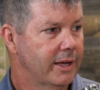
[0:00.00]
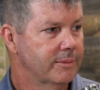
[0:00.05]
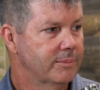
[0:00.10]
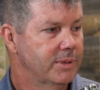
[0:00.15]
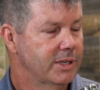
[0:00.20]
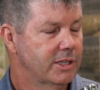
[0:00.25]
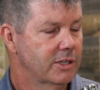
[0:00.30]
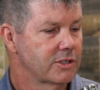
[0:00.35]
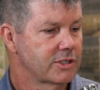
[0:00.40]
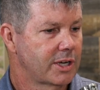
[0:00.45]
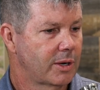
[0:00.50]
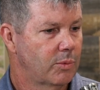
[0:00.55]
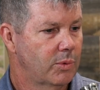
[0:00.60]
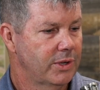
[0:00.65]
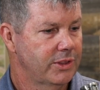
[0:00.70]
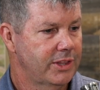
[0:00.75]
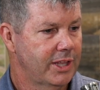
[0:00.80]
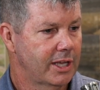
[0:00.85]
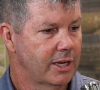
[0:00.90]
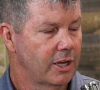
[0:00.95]
Because I
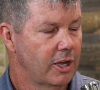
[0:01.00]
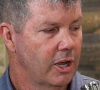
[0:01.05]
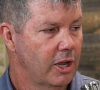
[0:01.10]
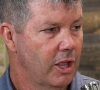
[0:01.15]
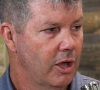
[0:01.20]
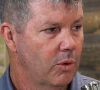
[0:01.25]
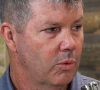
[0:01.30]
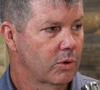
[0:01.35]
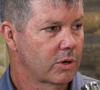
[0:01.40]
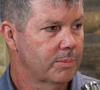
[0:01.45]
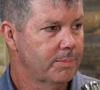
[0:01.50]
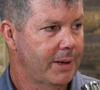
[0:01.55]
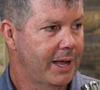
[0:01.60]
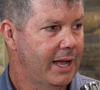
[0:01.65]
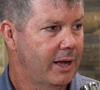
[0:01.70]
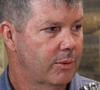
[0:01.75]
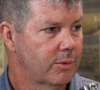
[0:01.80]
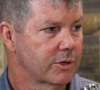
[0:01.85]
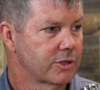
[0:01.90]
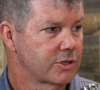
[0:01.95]
want that lower
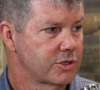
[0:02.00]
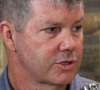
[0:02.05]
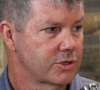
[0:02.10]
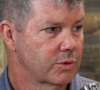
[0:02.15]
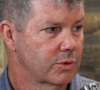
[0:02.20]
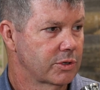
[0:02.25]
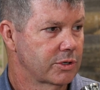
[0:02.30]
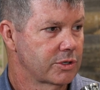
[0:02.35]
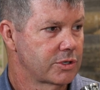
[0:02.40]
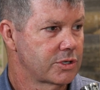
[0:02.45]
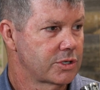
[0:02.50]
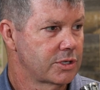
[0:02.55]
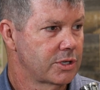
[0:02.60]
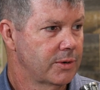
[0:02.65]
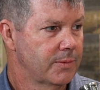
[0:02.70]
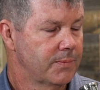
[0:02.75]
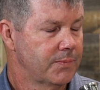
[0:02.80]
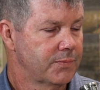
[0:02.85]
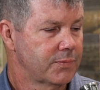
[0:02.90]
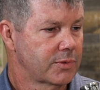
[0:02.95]
power source
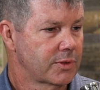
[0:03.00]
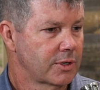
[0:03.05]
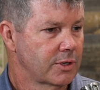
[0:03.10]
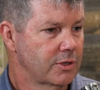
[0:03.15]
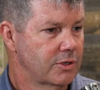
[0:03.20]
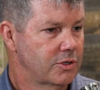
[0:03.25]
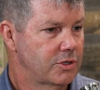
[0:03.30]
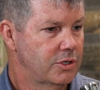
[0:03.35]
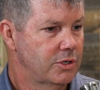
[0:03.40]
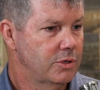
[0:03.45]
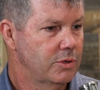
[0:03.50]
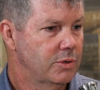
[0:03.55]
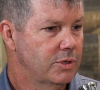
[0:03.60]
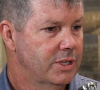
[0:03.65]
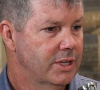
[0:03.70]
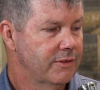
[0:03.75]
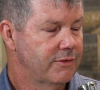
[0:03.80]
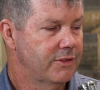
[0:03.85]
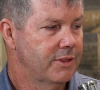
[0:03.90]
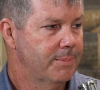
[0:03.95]
to
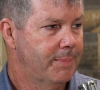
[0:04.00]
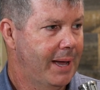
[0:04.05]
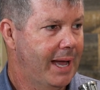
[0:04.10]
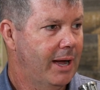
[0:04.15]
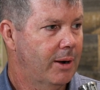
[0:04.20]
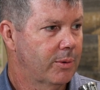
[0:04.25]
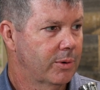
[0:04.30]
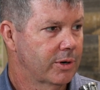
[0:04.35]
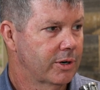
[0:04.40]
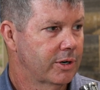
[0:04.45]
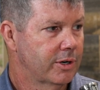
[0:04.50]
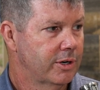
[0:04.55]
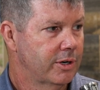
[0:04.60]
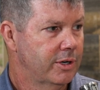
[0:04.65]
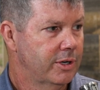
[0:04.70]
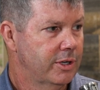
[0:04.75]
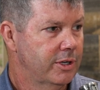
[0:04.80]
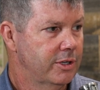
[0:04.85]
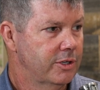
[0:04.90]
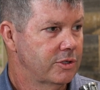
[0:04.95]
give the power
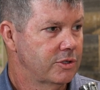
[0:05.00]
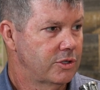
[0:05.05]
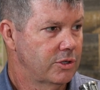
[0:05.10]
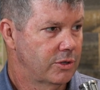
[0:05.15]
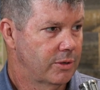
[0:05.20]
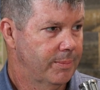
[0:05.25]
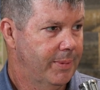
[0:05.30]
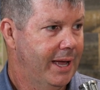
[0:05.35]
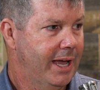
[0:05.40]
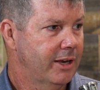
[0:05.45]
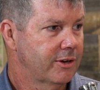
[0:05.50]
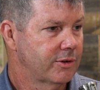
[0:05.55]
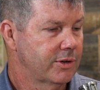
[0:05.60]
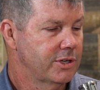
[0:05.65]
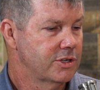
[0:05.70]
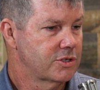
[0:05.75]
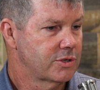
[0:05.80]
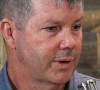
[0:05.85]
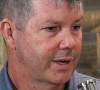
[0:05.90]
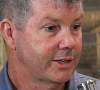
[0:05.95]
to the
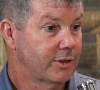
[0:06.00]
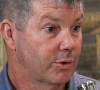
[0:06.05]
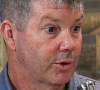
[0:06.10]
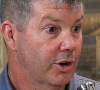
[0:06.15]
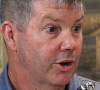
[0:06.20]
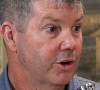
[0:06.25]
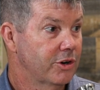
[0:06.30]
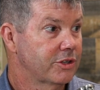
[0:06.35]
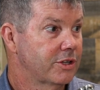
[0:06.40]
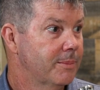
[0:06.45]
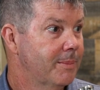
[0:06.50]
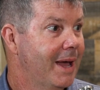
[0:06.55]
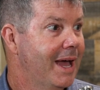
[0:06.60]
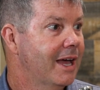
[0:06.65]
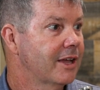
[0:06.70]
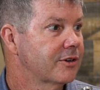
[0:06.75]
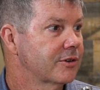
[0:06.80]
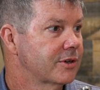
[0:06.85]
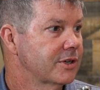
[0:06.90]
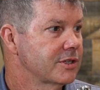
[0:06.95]
batteries so I don't hurt the
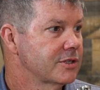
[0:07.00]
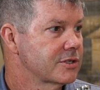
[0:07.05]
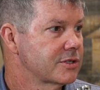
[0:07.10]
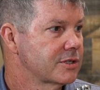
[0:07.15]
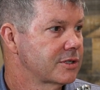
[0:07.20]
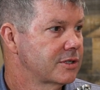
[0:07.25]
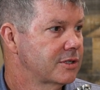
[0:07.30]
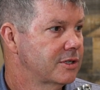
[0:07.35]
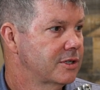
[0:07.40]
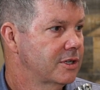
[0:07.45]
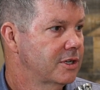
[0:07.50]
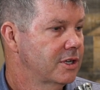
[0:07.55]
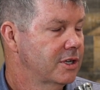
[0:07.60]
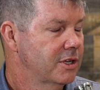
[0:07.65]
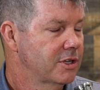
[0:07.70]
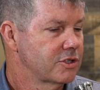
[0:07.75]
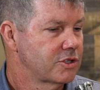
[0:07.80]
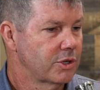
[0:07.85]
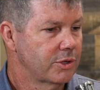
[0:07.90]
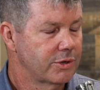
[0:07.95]
batteries.
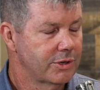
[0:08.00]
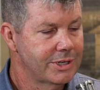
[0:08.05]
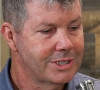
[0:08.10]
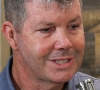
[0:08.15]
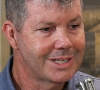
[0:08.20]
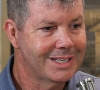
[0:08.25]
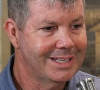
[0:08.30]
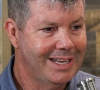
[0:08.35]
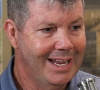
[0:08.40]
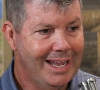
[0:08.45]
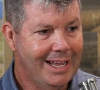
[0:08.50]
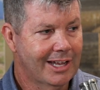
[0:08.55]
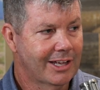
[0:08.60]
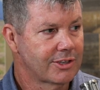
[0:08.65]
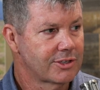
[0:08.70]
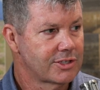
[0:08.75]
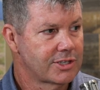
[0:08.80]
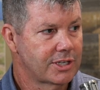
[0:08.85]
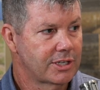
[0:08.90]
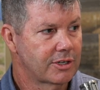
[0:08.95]
So there is a
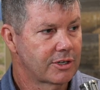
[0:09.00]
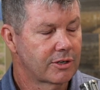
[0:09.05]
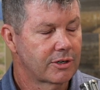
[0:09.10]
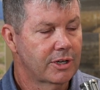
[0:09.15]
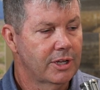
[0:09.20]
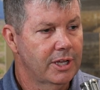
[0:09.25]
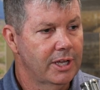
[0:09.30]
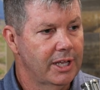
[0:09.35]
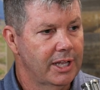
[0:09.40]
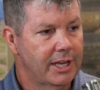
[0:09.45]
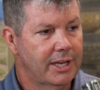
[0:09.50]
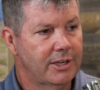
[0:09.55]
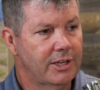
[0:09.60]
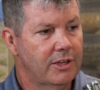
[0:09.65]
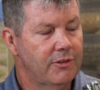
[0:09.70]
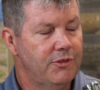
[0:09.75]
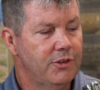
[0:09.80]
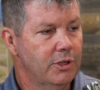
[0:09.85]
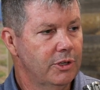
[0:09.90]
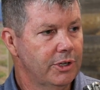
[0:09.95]
dance here. And
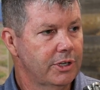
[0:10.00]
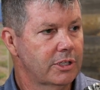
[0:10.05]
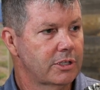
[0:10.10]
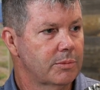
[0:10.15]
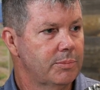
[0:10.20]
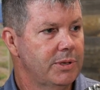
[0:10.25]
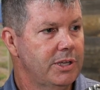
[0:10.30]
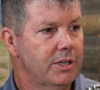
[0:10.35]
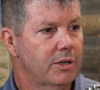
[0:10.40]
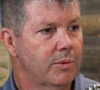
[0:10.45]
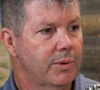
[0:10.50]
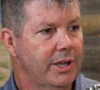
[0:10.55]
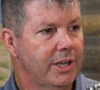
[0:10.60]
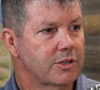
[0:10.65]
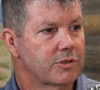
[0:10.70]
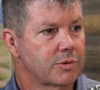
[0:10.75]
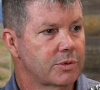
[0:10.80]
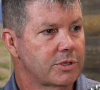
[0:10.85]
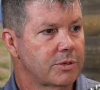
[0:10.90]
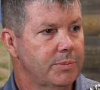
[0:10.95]
if you look at the
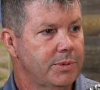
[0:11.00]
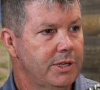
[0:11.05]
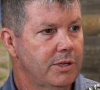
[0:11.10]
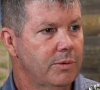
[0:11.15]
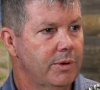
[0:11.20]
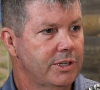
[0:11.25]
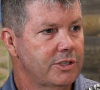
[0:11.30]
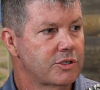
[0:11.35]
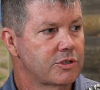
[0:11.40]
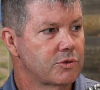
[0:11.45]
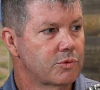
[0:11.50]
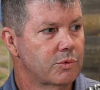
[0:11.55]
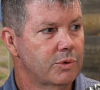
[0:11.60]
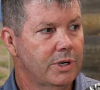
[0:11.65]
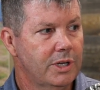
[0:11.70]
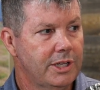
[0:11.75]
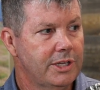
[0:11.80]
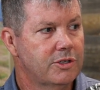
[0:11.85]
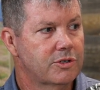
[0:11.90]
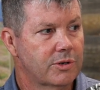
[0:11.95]
POH, what the POH is
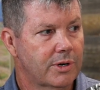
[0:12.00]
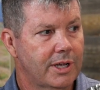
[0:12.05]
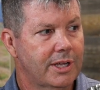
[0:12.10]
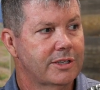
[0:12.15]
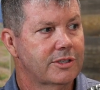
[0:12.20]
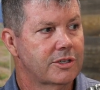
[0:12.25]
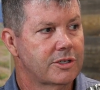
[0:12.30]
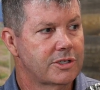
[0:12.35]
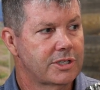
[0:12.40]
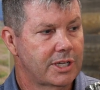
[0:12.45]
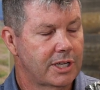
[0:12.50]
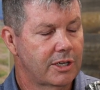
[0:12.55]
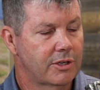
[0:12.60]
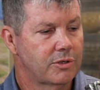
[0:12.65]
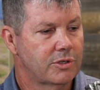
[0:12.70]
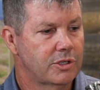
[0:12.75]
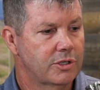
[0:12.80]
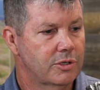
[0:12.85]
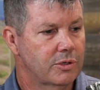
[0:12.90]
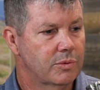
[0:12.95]
really trying to tell
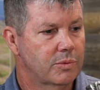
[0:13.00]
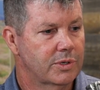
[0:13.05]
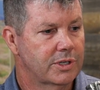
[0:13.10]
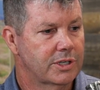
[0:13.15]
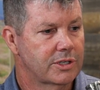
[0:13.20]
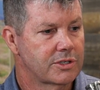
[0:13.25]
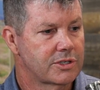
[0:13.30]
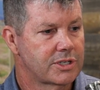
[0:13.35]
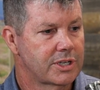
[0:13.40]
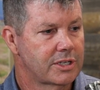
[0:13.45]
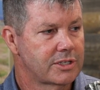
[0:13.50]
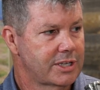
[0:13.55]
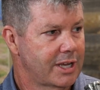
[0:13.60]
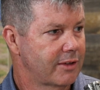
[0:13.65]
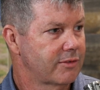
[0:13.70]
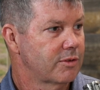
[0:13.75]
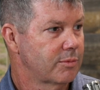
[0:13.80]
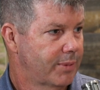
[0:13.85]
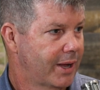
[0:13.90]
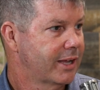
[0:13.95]
you when it says
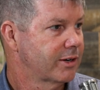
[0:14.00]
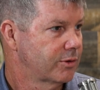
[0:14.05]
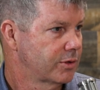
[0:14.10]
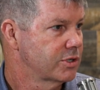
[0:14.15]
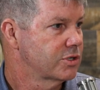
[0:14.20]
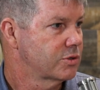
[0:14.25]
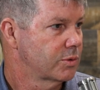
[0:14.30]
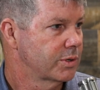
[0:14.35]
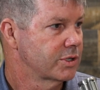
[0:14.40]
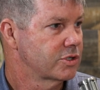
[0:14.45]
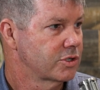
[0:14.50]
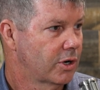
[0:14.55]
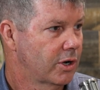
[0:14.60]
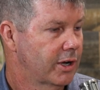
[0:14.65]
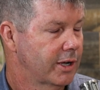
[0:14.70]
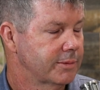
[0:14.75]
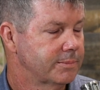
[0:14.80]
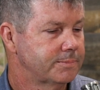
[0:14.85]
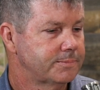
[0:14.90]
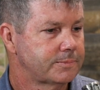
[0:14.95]
have the battery switch on,